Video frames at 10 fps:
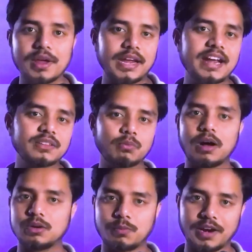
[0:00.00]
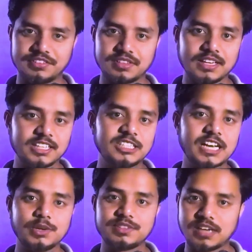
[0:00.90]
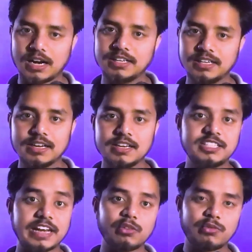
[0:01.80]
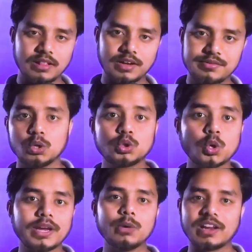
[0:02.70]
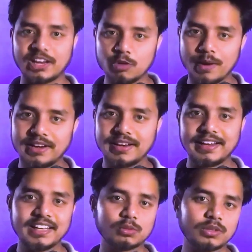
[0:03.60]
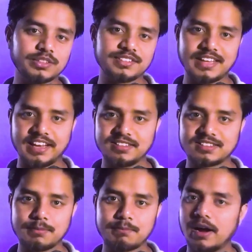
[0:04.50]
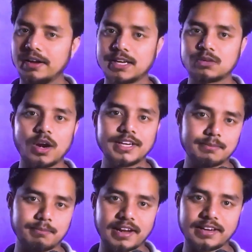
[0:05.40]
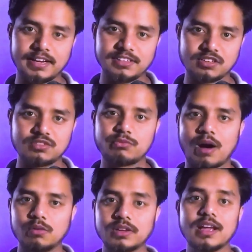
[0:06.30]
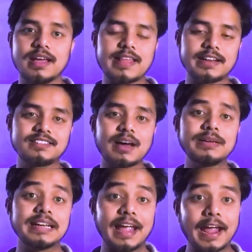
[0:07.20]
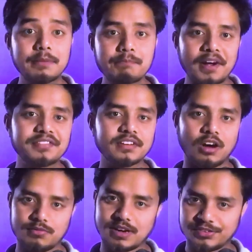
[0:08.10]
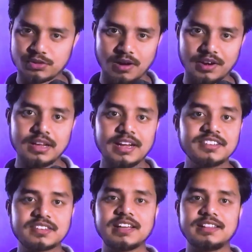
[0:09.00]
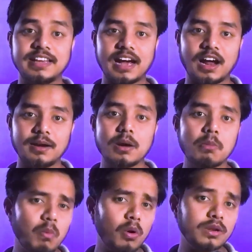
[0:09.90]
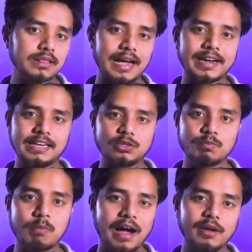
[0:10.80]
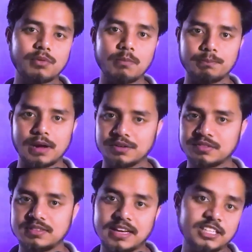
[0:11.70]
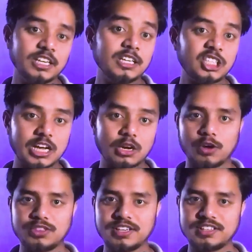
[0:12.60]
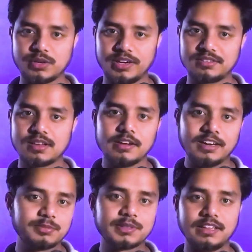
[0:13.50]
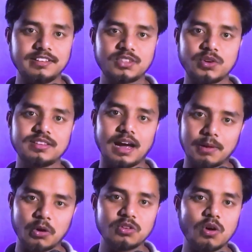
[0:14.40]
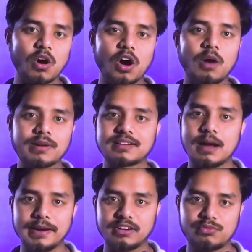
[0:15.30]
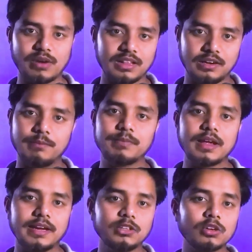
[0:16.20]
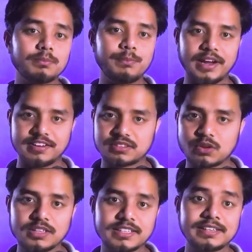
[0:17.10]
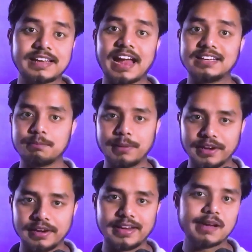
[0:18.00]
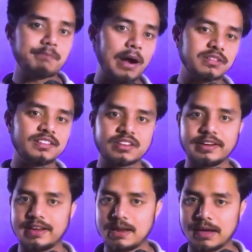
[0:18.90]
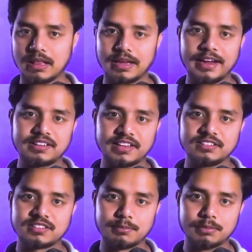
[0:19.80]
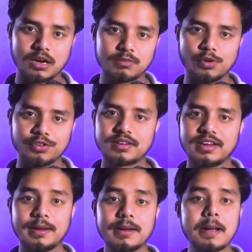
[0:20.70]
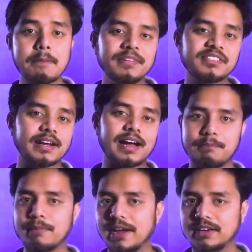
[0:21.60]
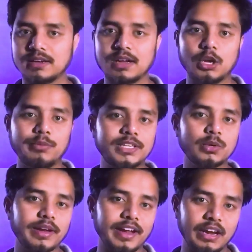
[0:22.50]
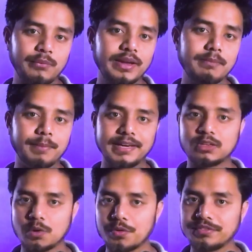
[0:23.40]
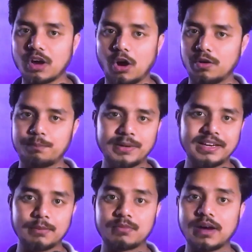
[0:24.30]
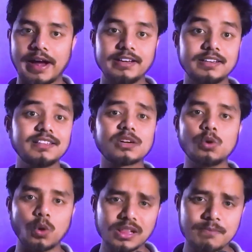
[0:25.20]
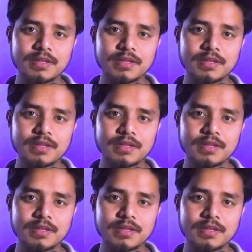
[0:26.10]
Here's what works. Share your journey, share your failures, show you are human. In 2026, study by a content marketing institute found that 78% of customers state they are more likely to buy from brands that share authentic stories, especially stories about overcoming failure. Your best content can be a personal study email, a case study blog post, a mistake I made, video, a free mini course or PDF guide. The goal?